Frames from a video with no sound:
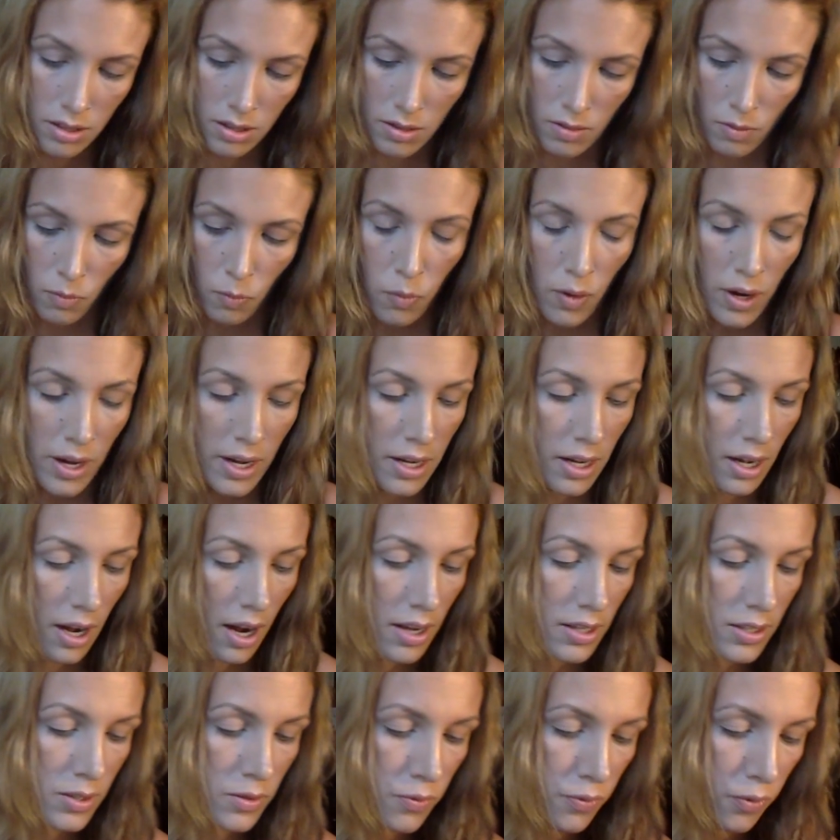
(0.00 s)
Wayne
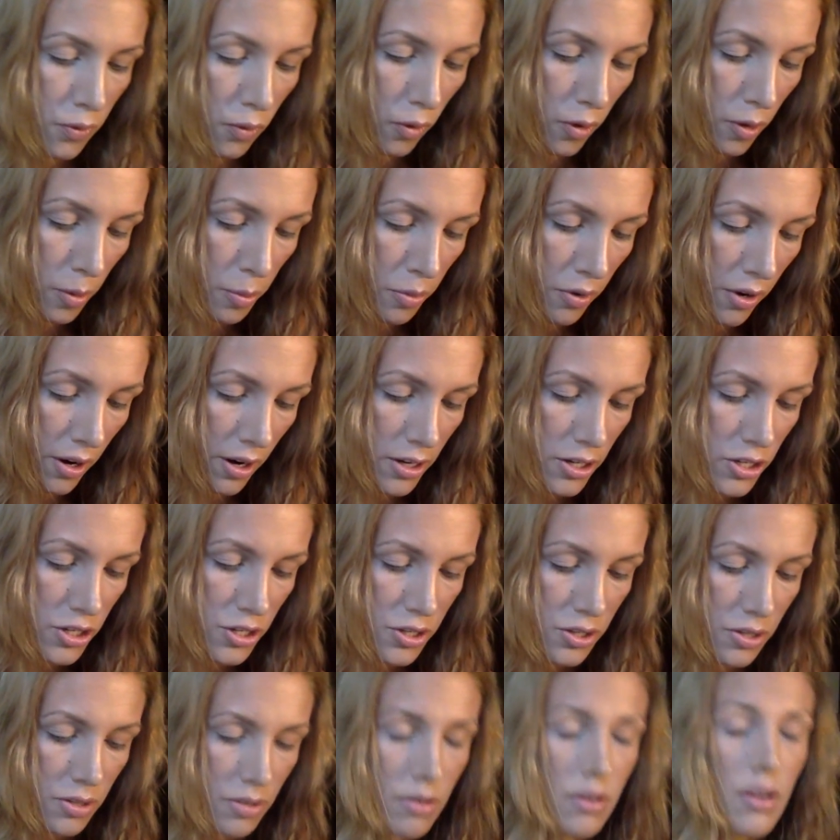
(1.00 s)
Goss 4
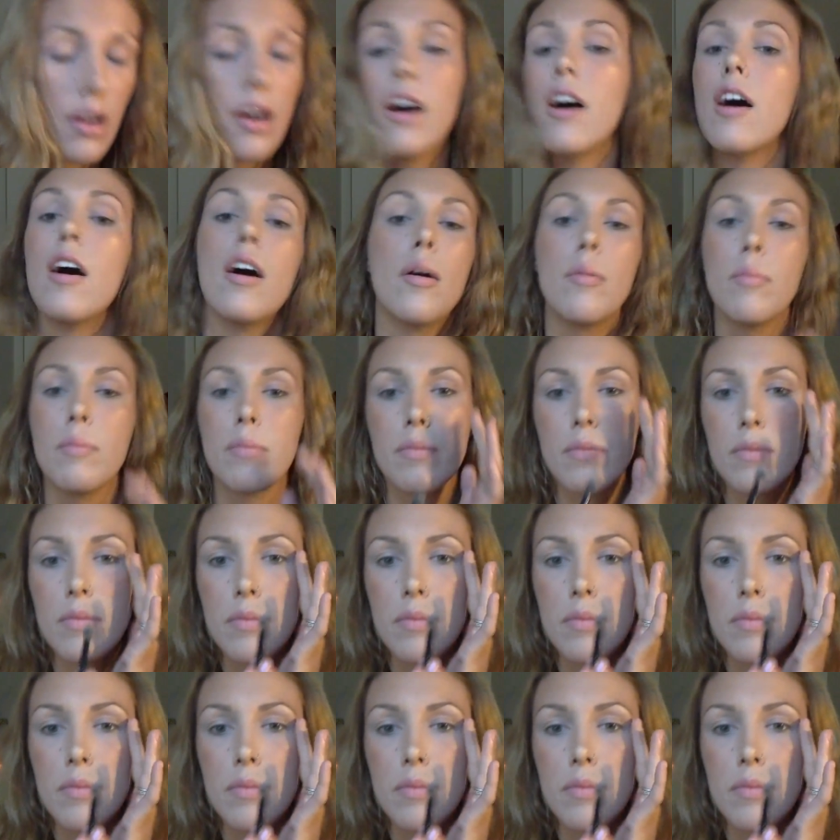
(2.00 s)
brush and